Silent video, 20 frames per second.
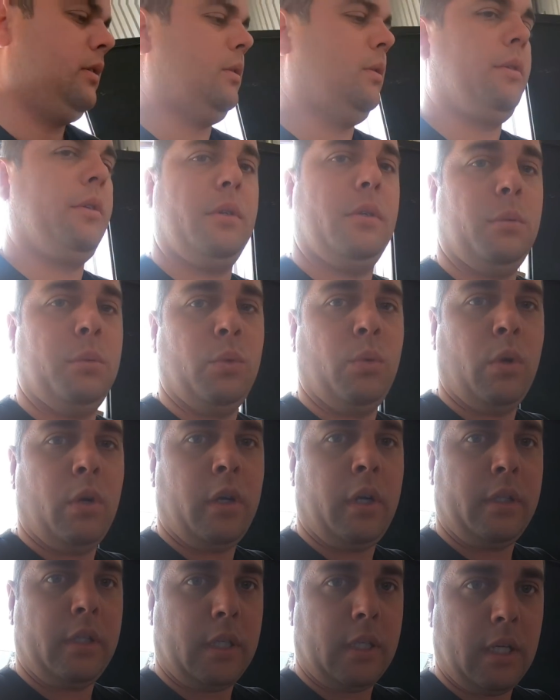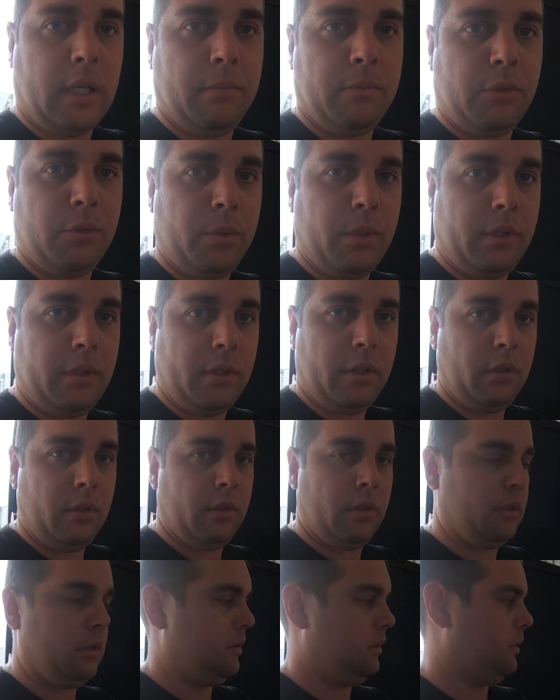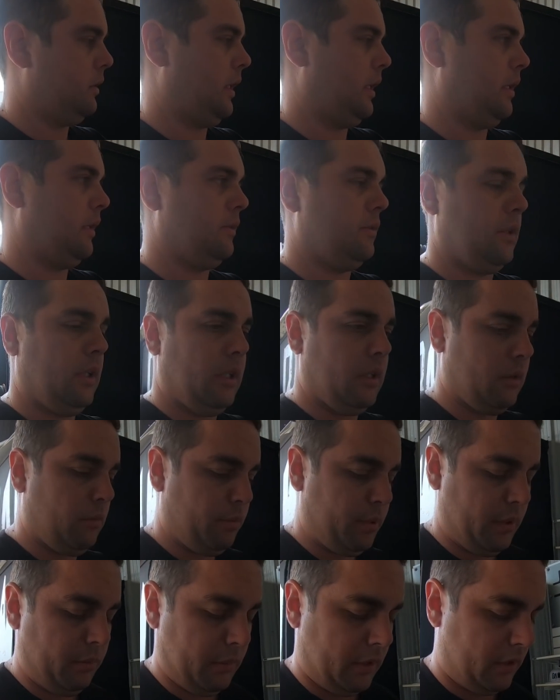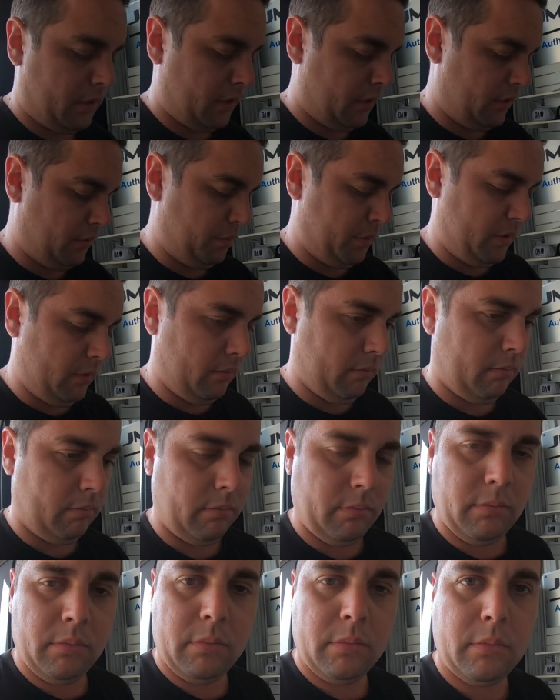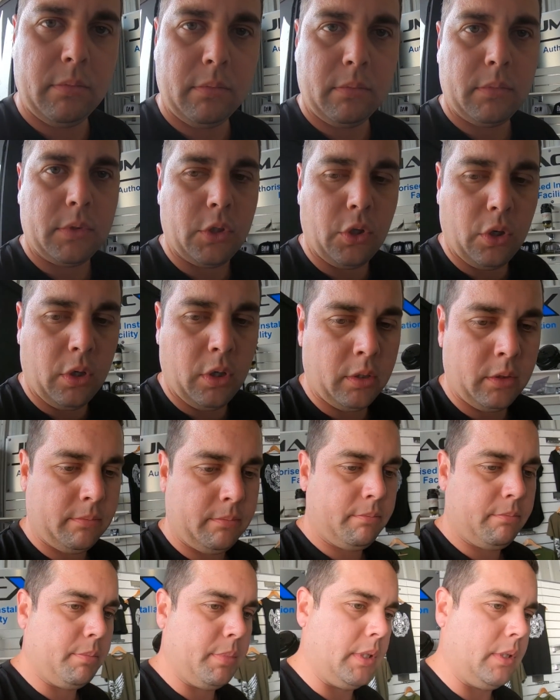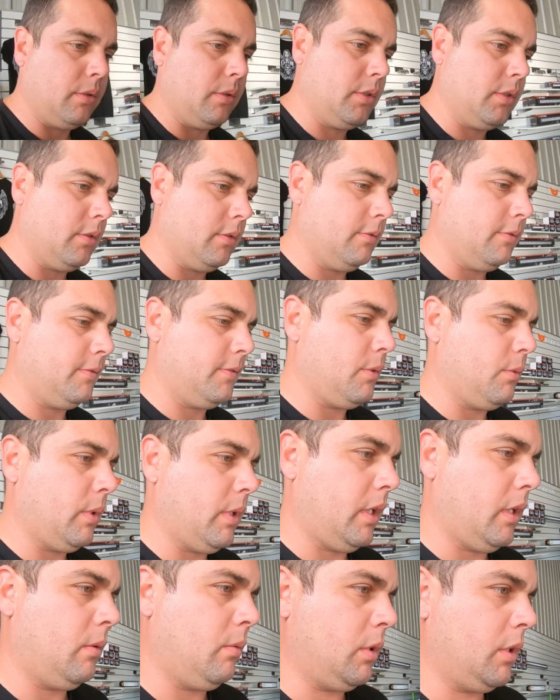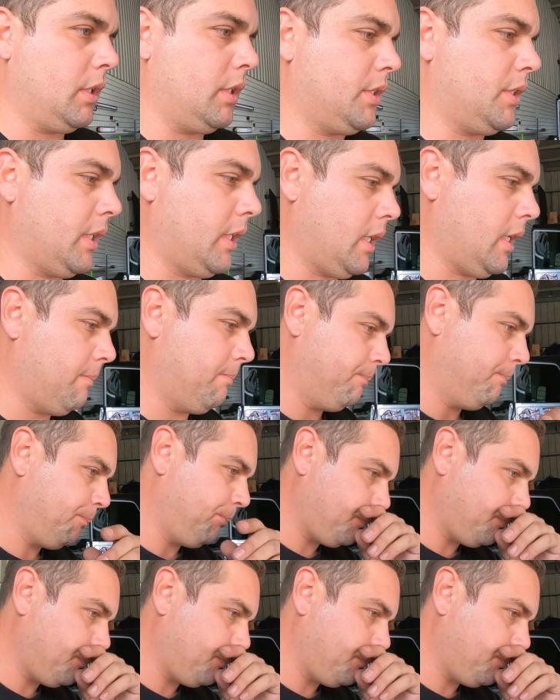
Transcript: all the normal wiring that comes with the unit has now pretty much just been gone because of the way I wanted to set it up.